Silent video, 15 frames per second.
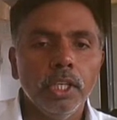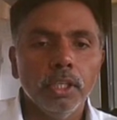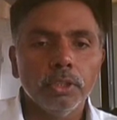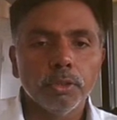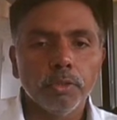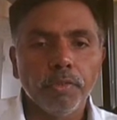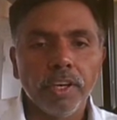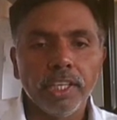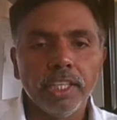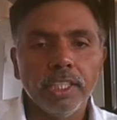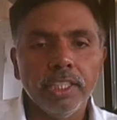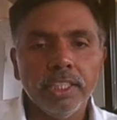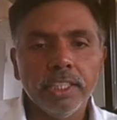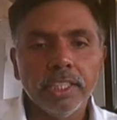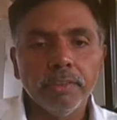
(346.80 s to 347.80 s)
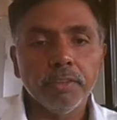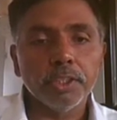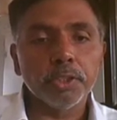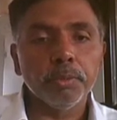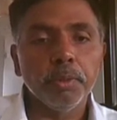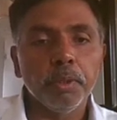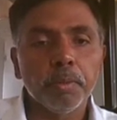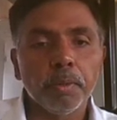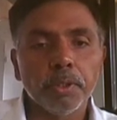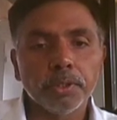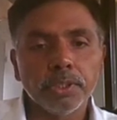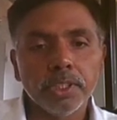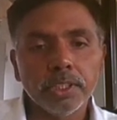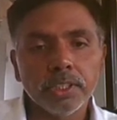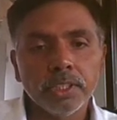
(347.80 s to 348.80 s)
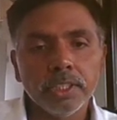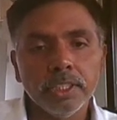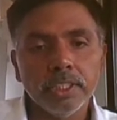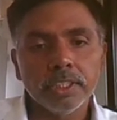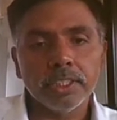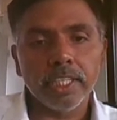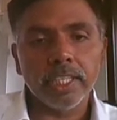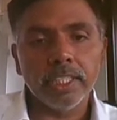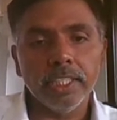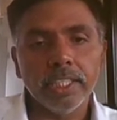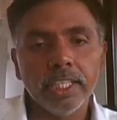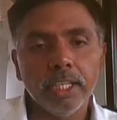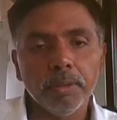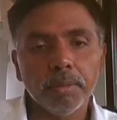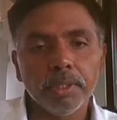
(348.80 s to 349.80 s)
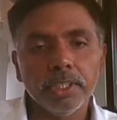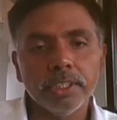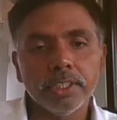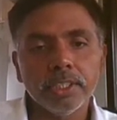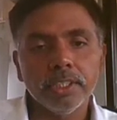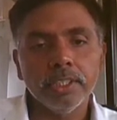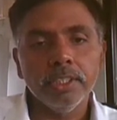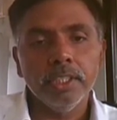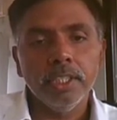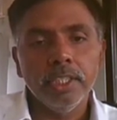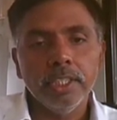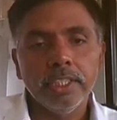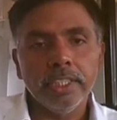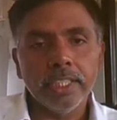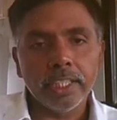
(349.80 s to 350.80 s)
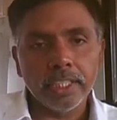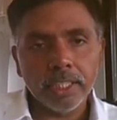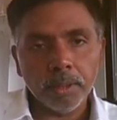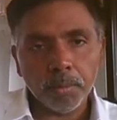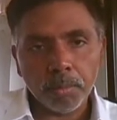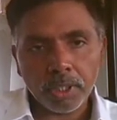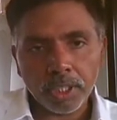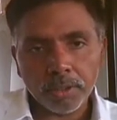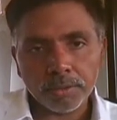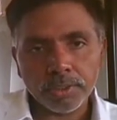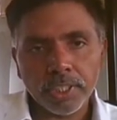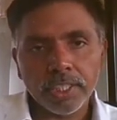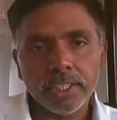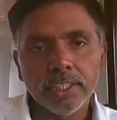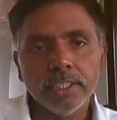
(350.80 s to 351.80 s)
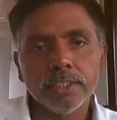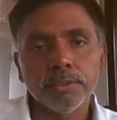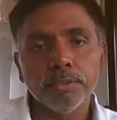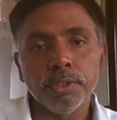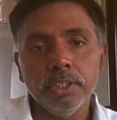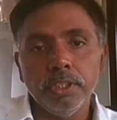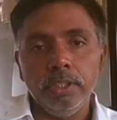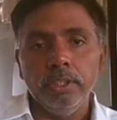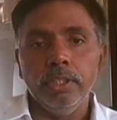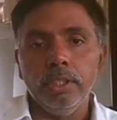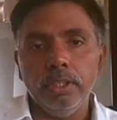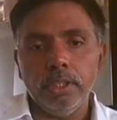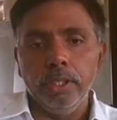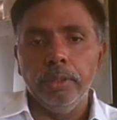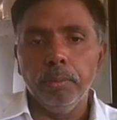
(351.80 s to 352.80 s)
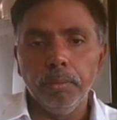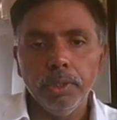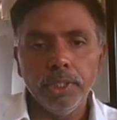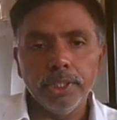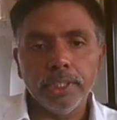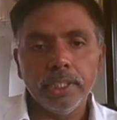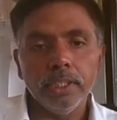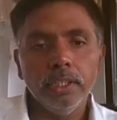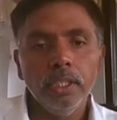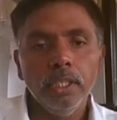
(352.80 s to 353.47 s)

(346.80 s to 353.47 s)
So finally, in reversible process, in cyclic operation, n number of cycles be completed.